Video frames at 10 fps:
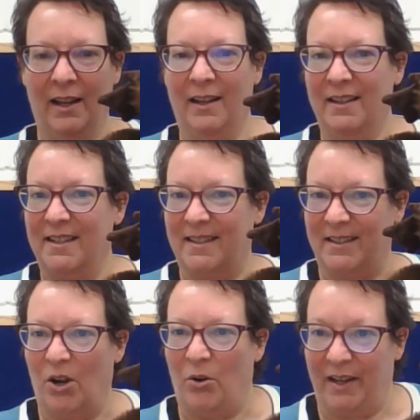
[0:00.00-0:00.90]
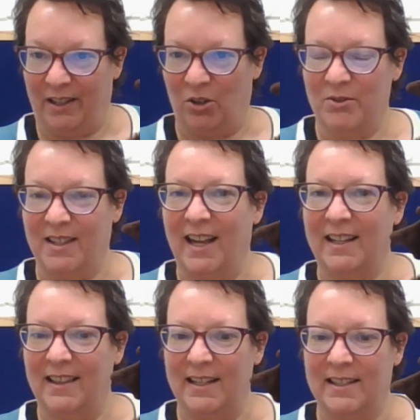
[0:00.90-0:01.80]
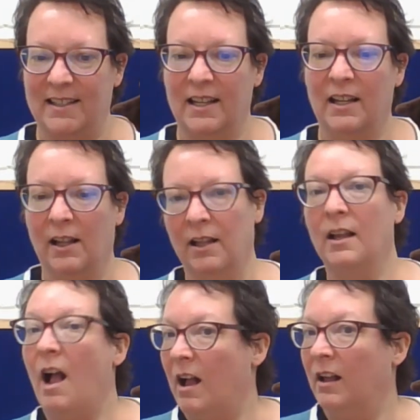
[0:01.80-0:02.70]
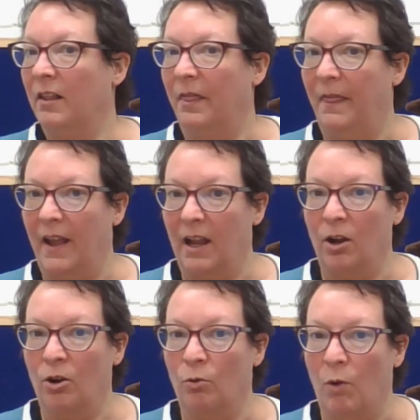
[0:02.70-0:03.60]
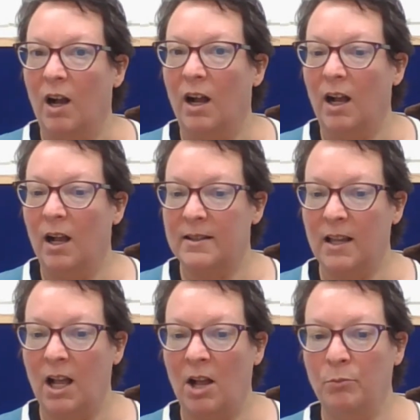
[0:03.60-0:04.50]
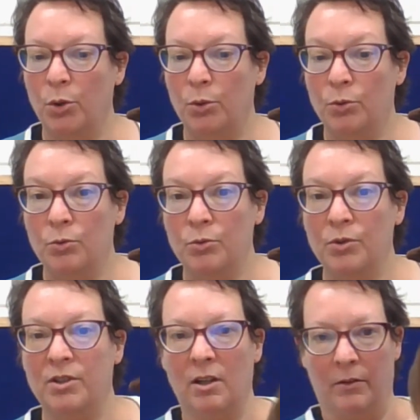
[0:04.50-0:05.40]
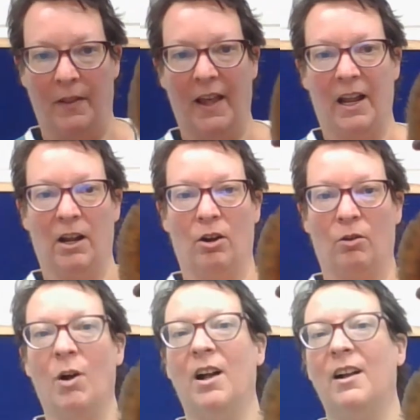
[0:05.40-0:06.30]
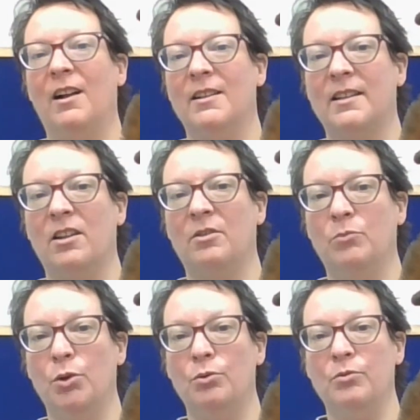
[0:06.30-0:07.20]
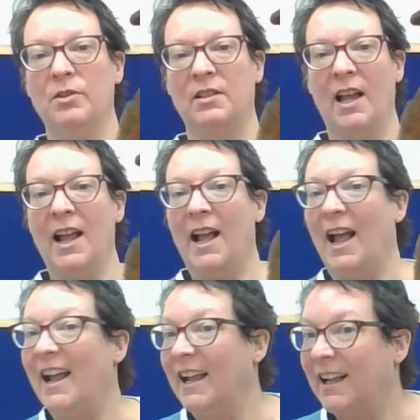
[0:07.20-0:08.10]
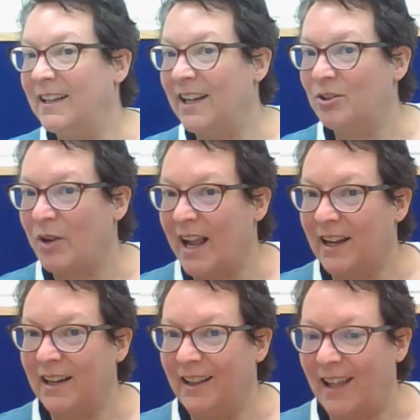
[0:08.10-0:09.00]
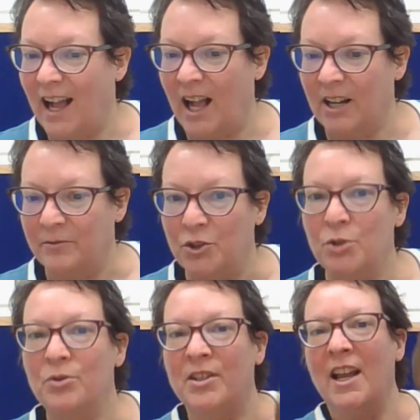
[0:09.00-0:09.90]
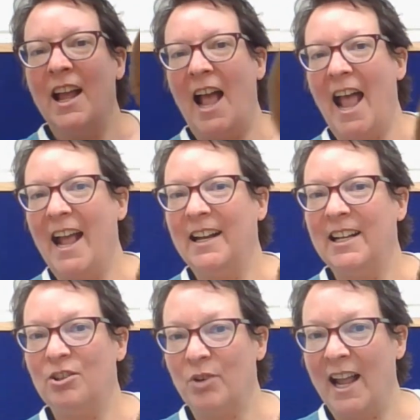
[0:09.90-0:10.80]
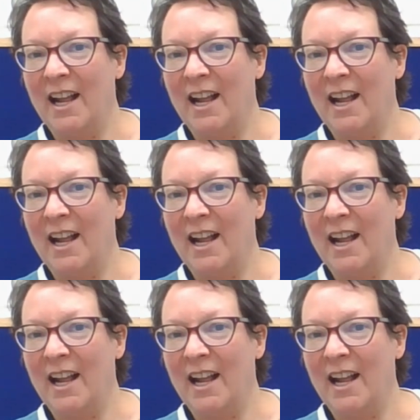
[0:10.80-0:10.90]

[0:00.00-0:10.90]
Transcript: So it goes like this. There was a moose, there was a moose, and he drank a lot of juice, and he drank